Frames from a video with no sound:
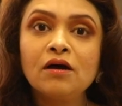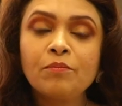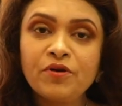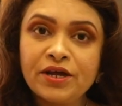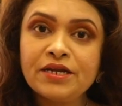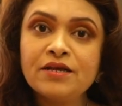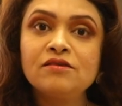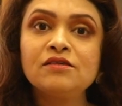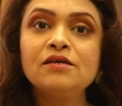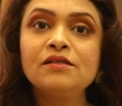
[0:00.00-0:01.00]
a
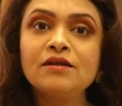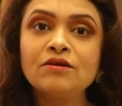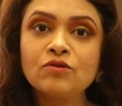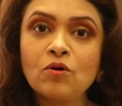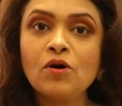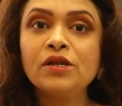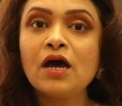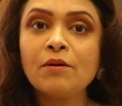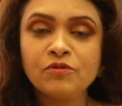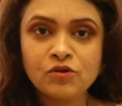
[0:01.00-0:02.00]
pregnancy that has
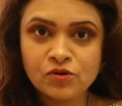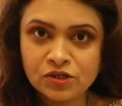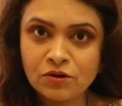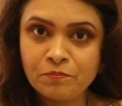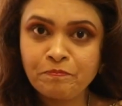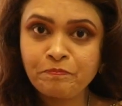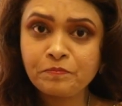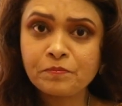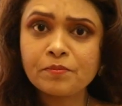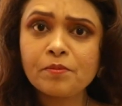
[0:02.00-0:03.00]
gone up to term.
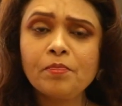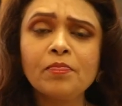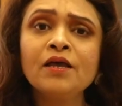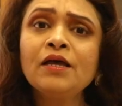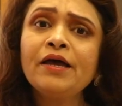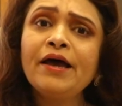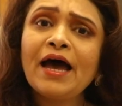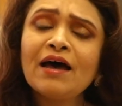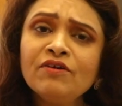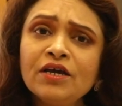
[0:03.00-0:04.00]

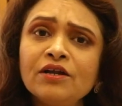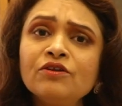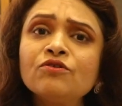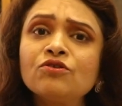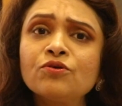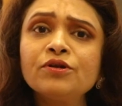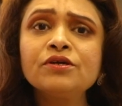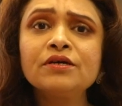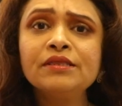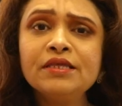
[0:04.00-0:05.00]
Having
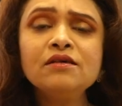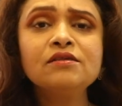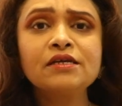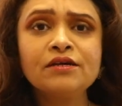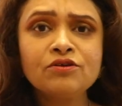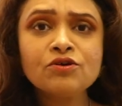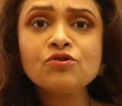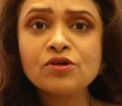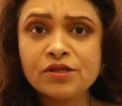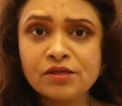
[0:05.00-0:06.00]
understood these
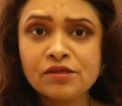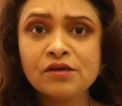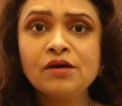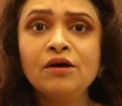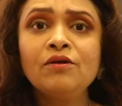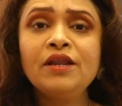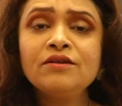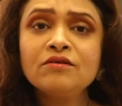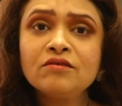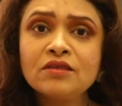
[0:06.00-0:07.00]
conditions,
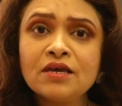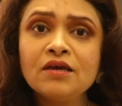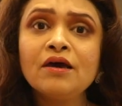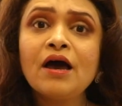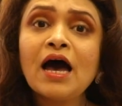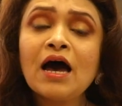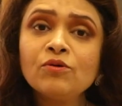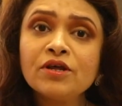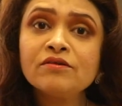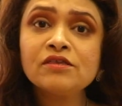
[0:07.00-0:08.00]
let us see
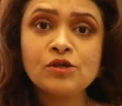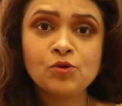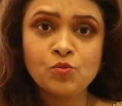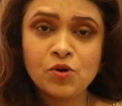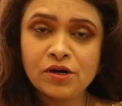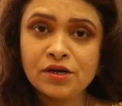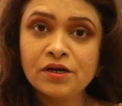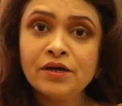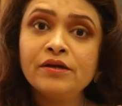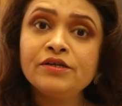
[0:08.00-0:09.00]
how does this work.
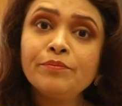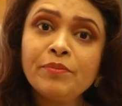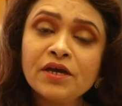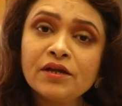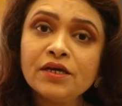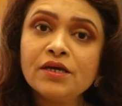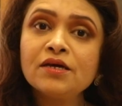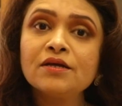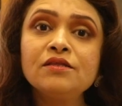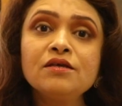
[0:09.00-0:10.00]

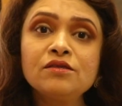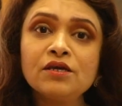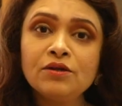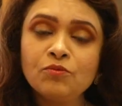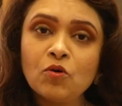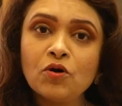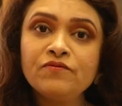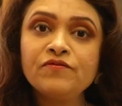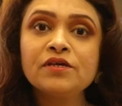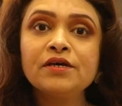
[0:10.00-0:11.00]
Typically, this
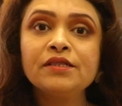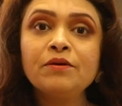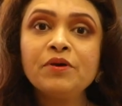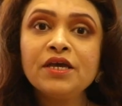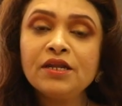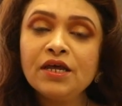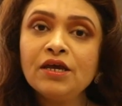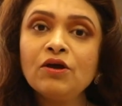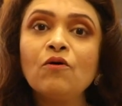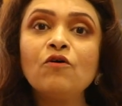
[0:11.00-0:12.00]
involves the
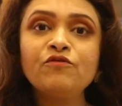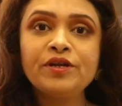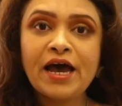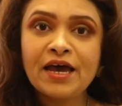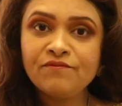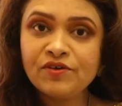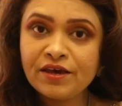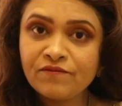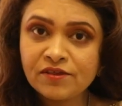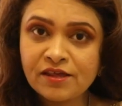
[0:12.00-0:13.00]
beginning of an
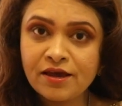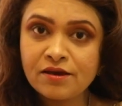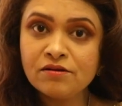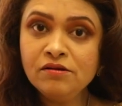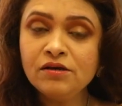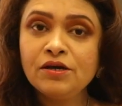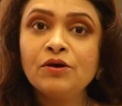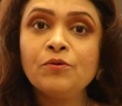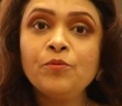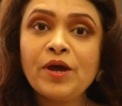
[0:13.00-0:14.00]
IVF cycle
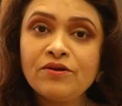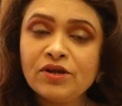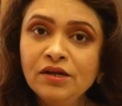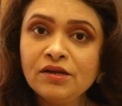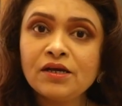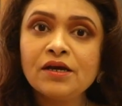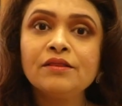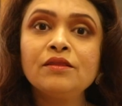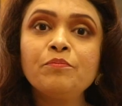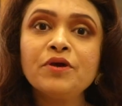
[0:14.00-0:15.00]
wherein
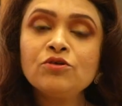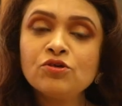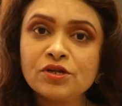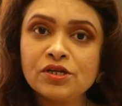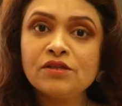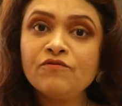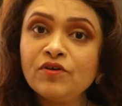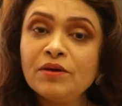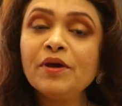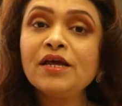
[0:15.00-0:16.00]
the patient, the
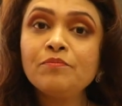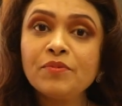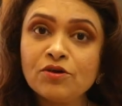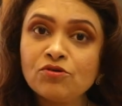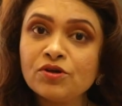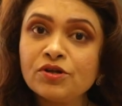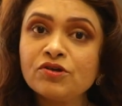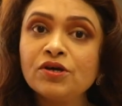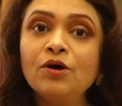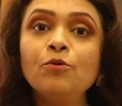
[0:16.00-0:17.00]
female
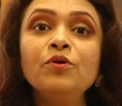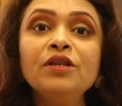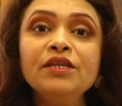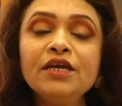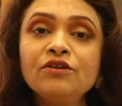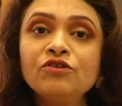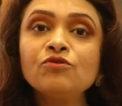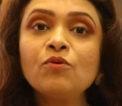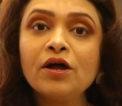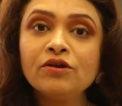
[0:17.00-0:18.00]
patient, will need
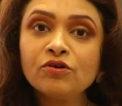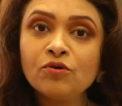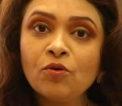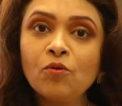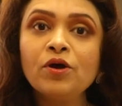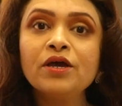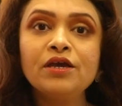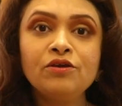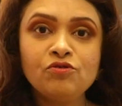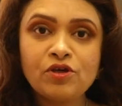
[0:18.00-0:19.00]
to undergo
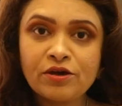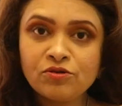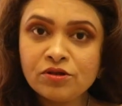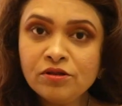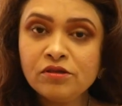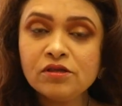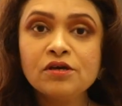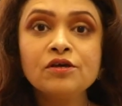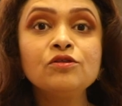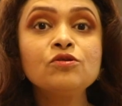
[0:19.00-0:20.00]
injections
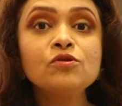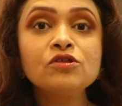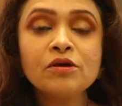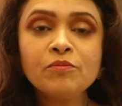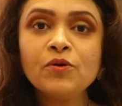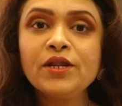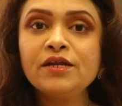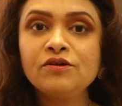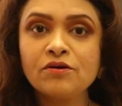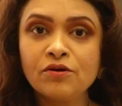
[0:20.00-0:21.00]
to
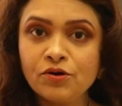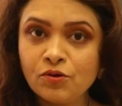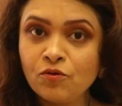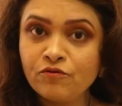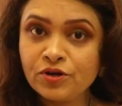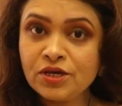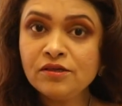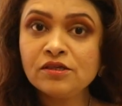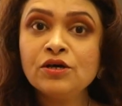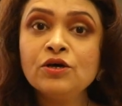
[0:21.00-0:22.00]
stimulate her
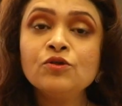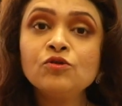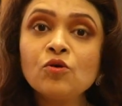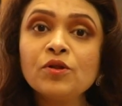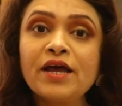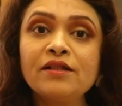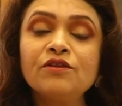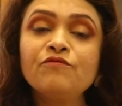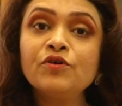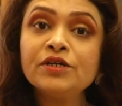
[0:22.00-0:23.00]
ovaries so
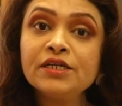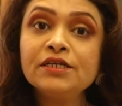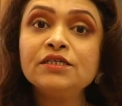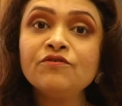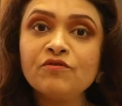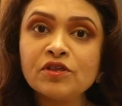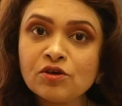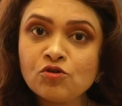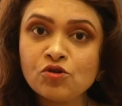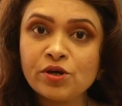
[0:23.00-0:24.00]
that the fertility
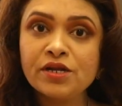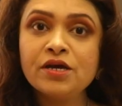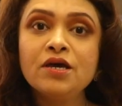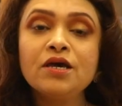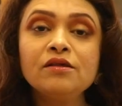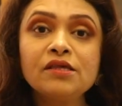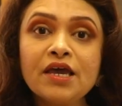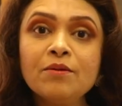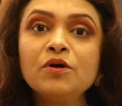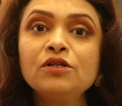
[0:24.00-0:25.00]
physician is
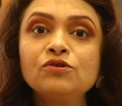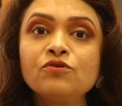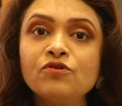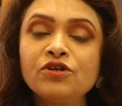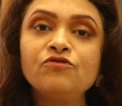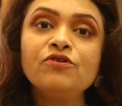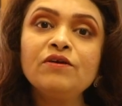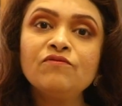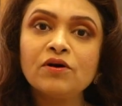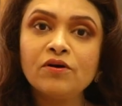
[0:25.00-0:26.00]
able to
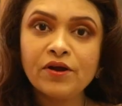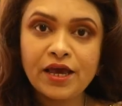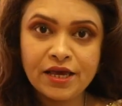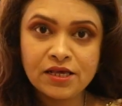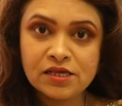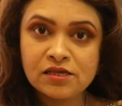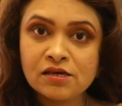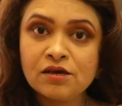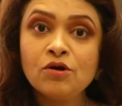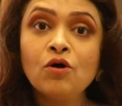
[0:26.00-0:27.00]
retrieve her eggs.